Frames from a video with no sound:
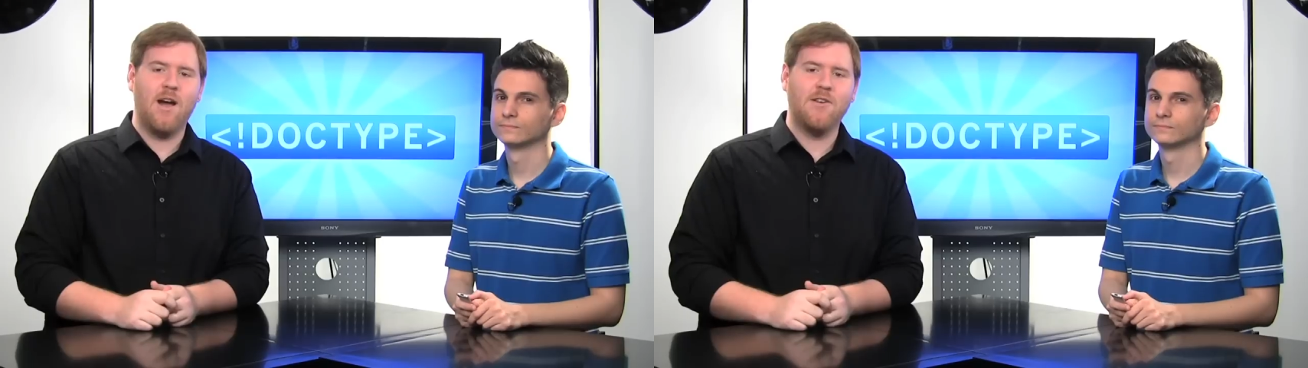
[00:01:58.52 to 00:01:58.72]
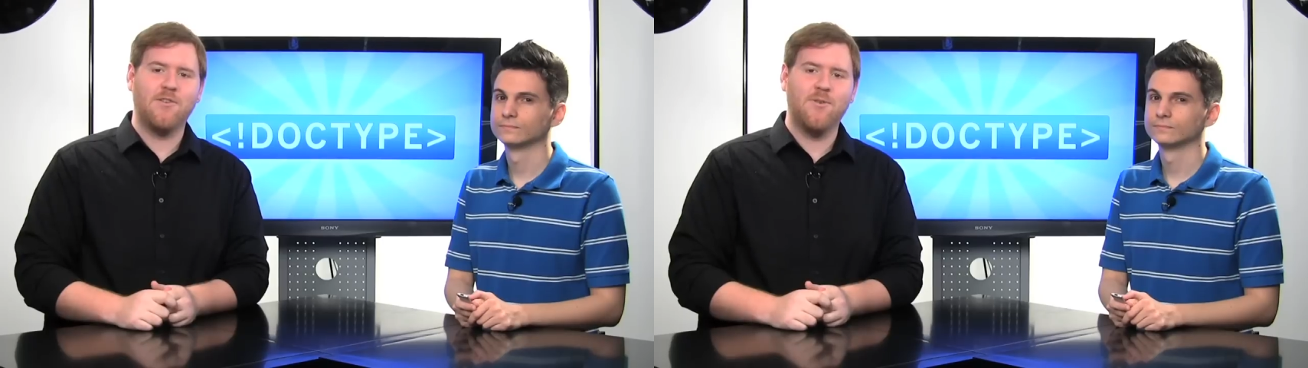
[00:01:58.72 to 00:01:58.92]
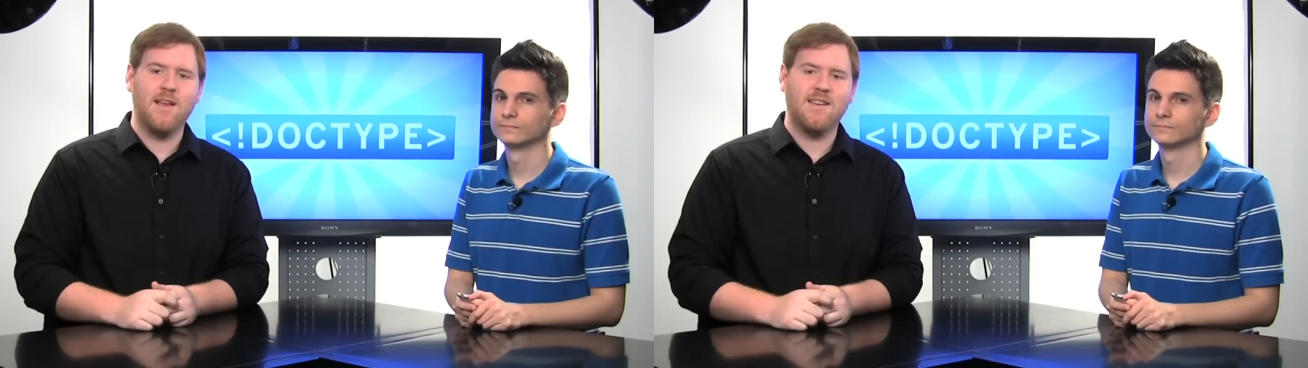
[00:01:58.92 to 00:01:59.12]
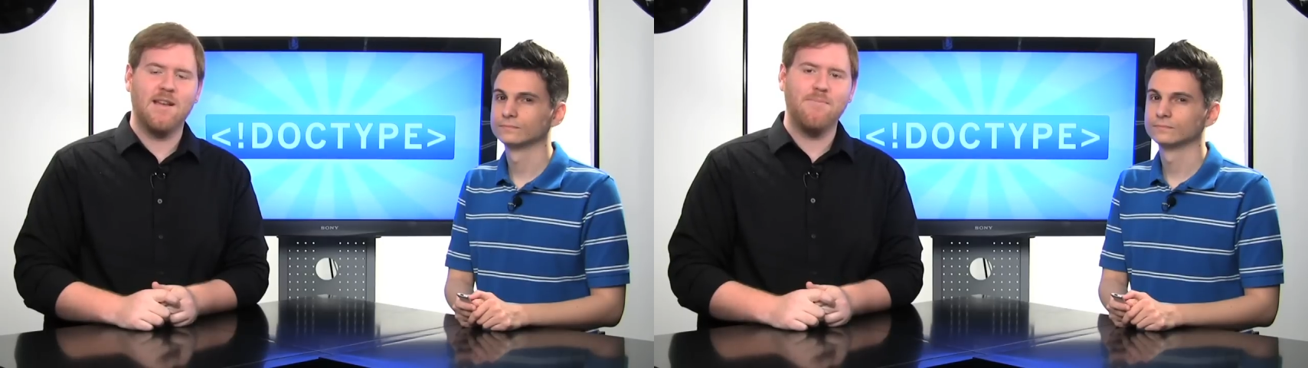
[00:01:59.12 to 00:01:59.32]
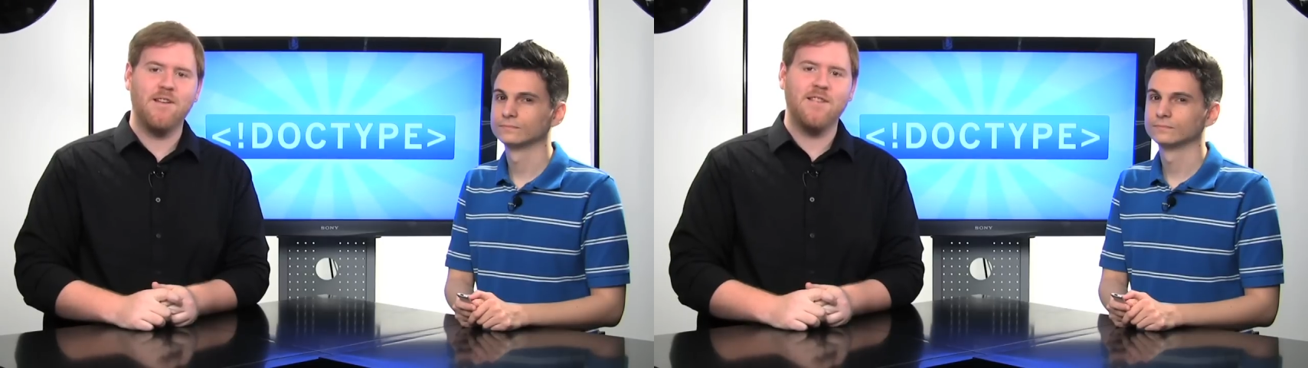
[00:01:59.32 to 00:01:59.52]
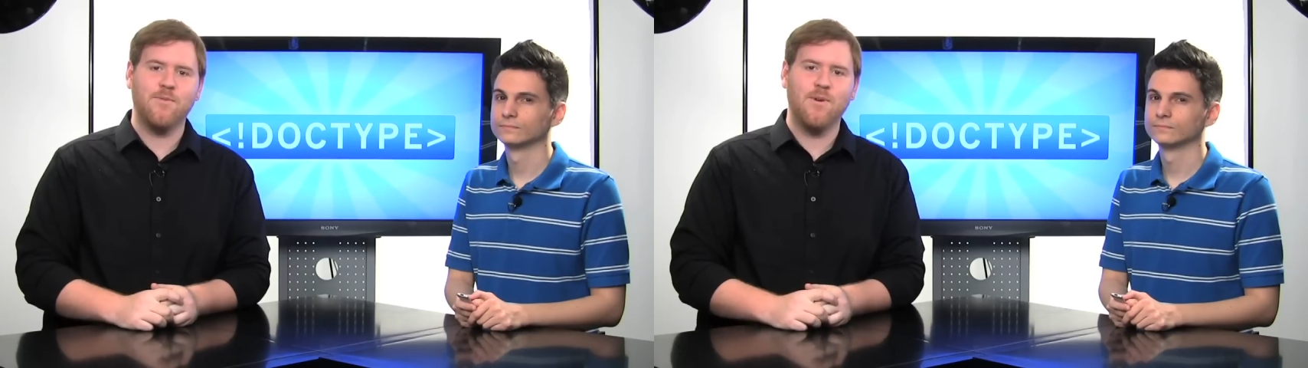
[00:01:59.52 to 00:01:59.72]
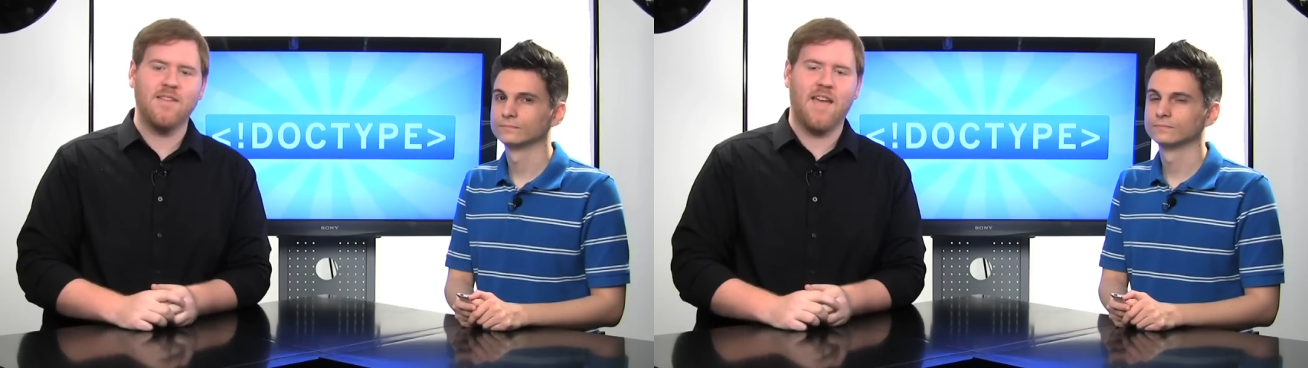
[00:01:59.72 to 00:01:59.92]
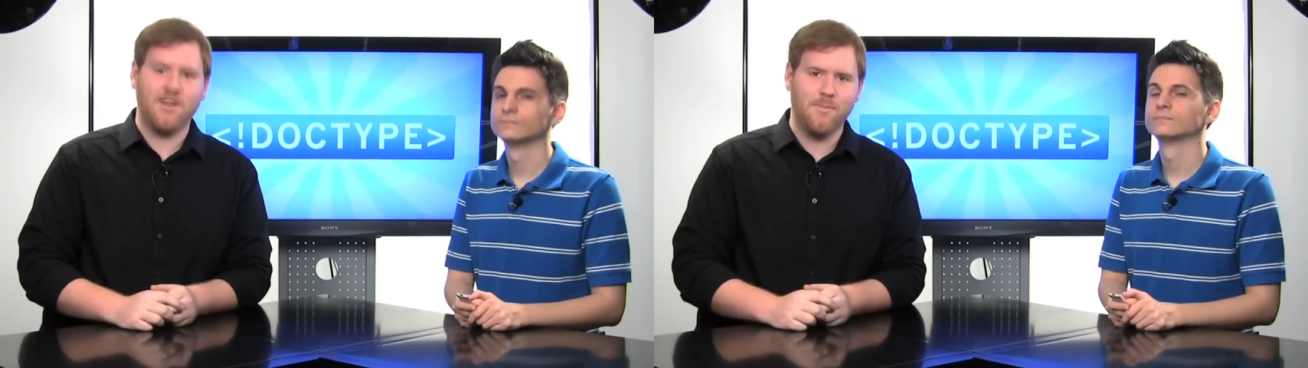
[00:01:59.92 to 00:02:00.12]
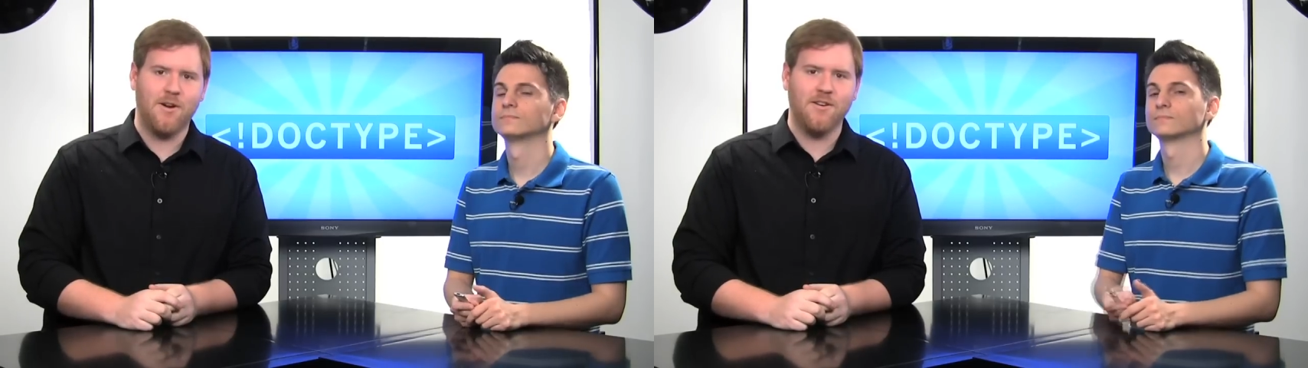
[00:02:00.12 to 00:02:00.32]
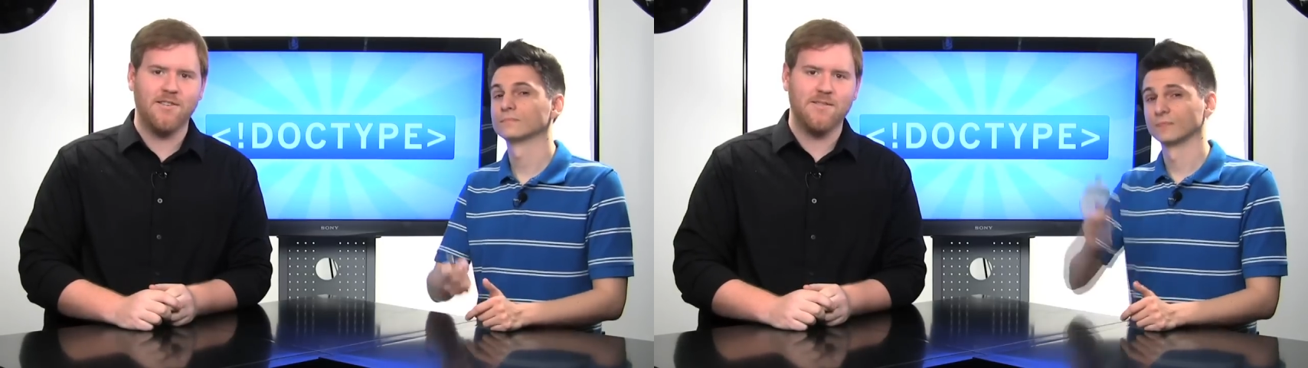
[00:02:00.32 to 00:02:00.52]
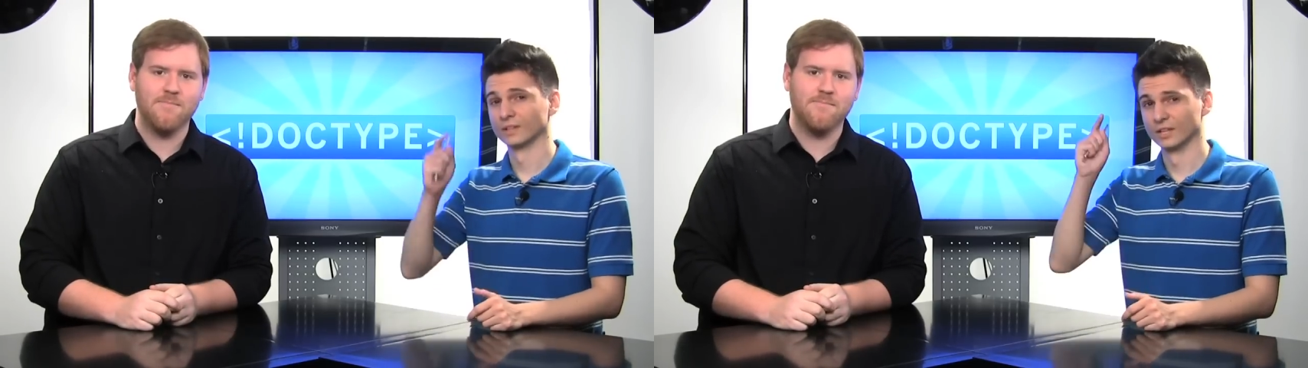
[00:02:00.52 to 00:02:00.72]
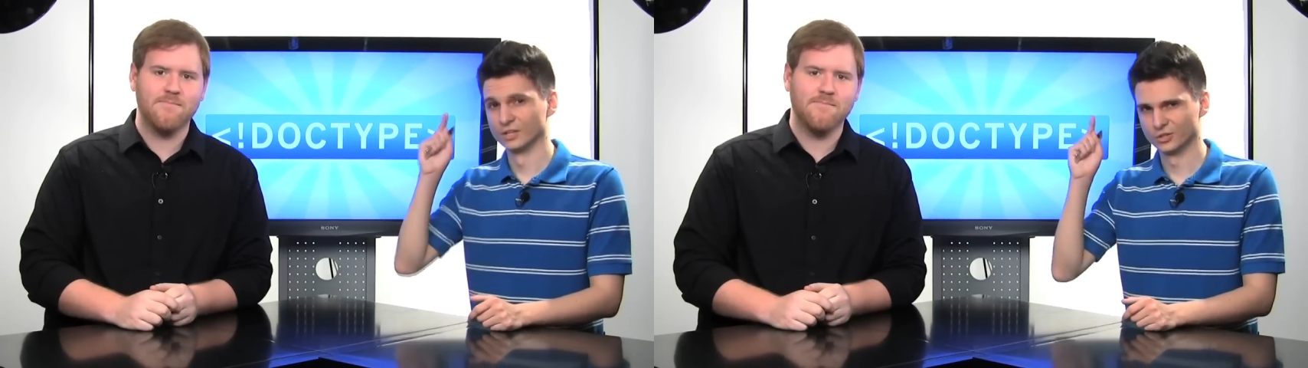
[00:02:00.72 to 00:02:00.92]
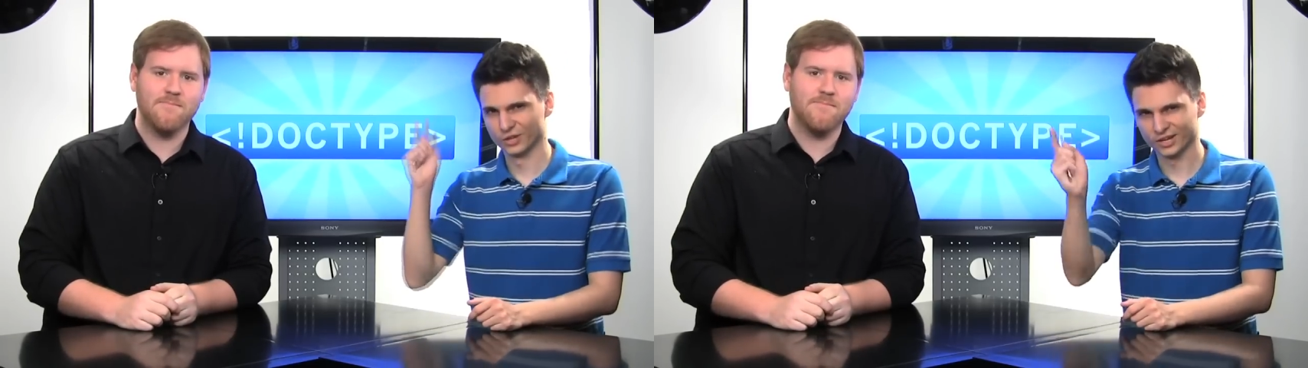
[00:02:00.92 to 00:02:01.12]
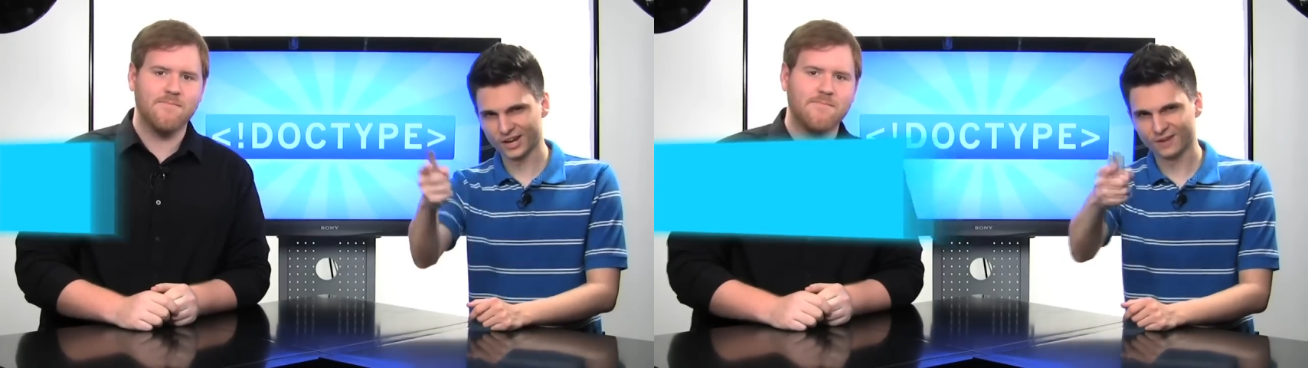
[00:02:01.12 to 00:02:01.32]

Speaker 1: how to create templates with handlebars. Let's check it